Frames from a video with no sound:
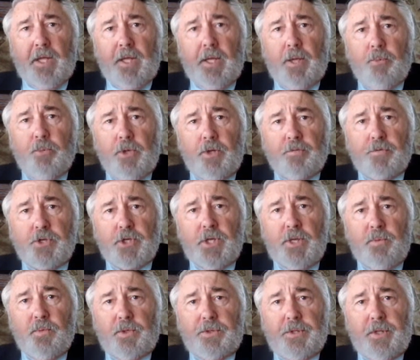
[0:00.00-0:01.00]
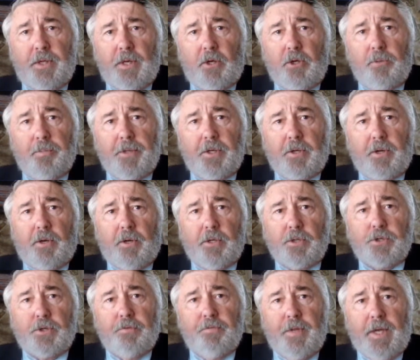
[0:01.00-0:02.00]
and we have seen what the ultimate
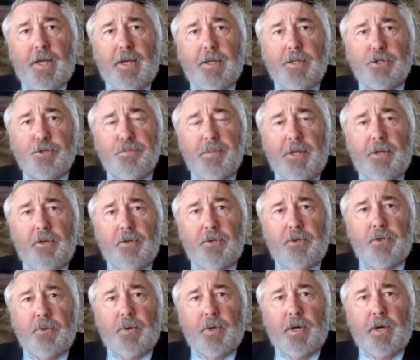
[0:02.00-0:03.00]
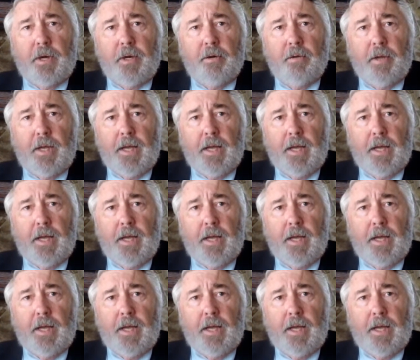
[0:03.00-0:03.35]
cost of that has been to our